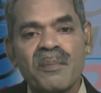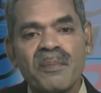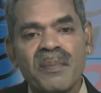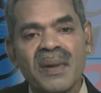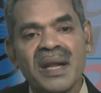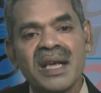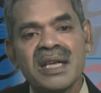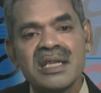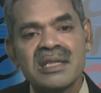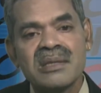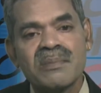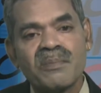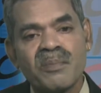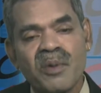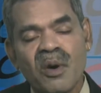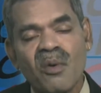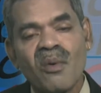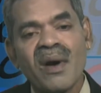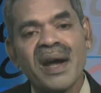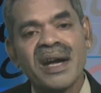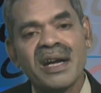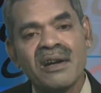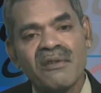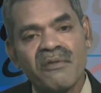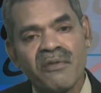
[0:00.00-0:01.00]
please
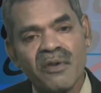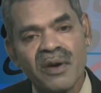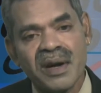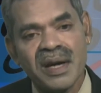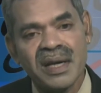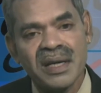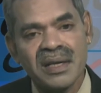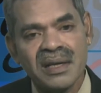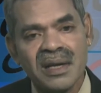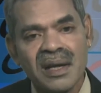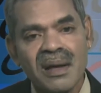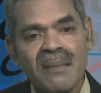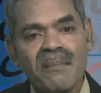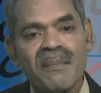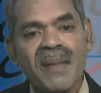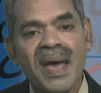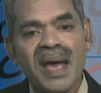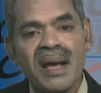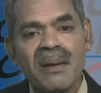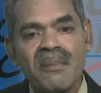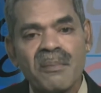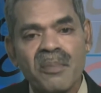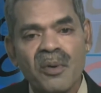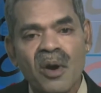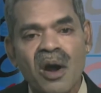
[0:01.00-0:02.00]
provide for it,
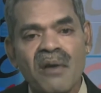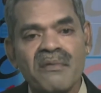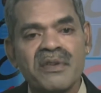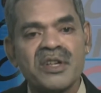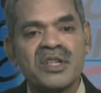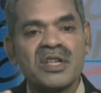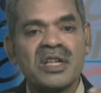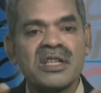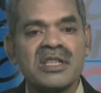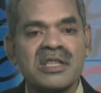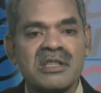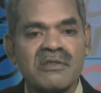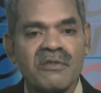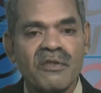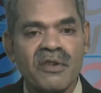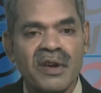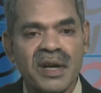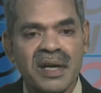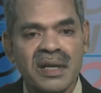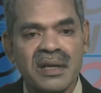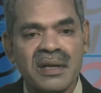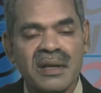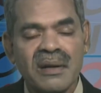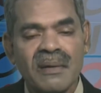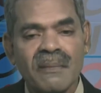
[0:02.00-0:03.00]
make provisions for it.